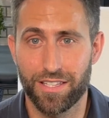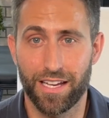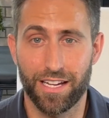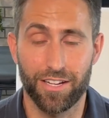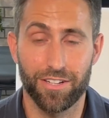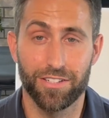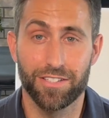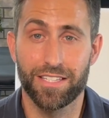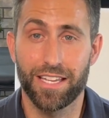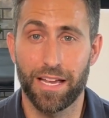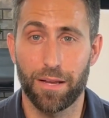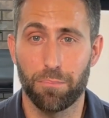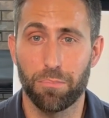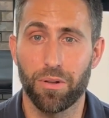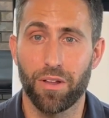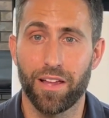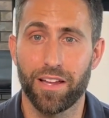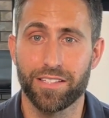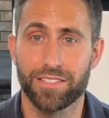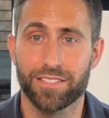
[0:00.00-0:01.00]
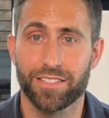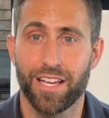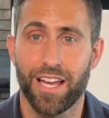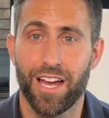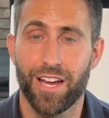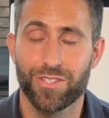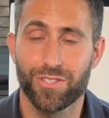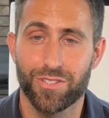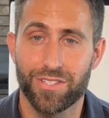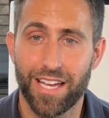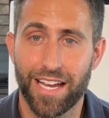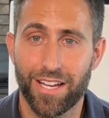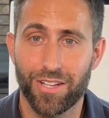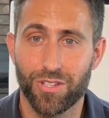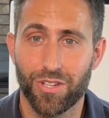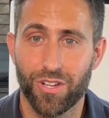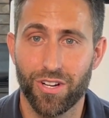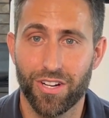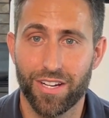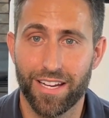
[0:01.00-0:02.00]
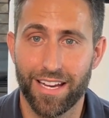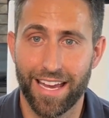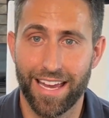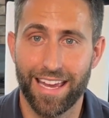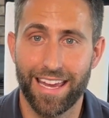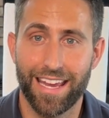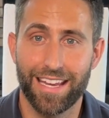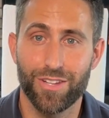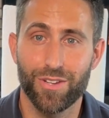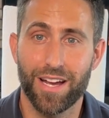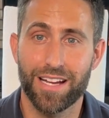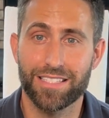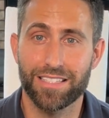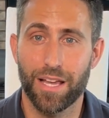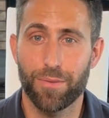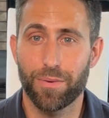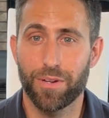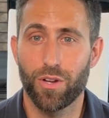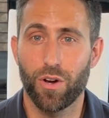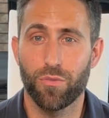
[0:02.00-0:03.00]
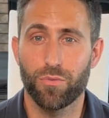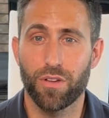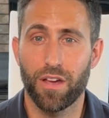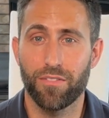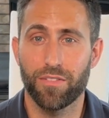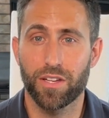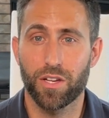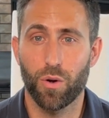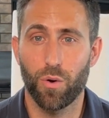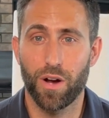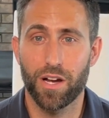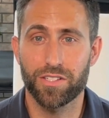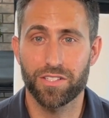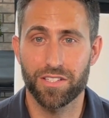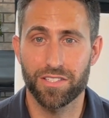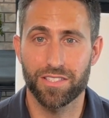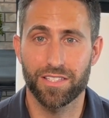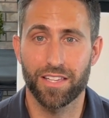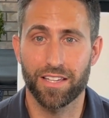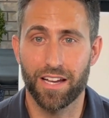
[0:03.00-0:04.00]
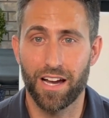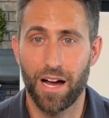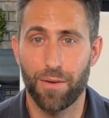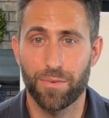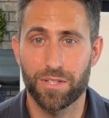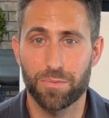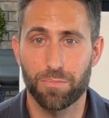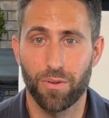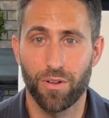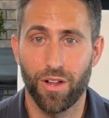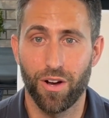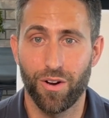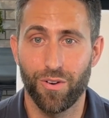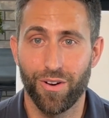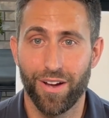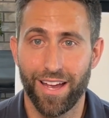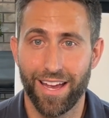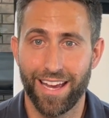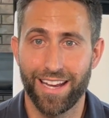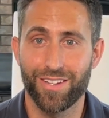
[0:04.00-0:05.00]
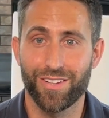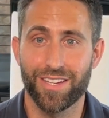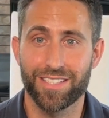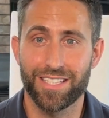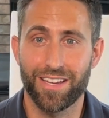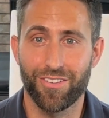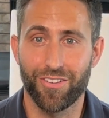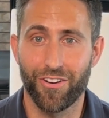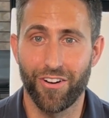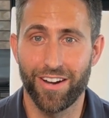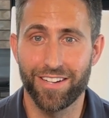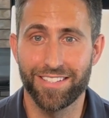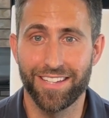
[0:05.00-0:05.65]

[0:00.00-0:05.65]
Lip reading: that could take place. So take a look, and you guys let me know if you have any questions in the comments below. You guys have a great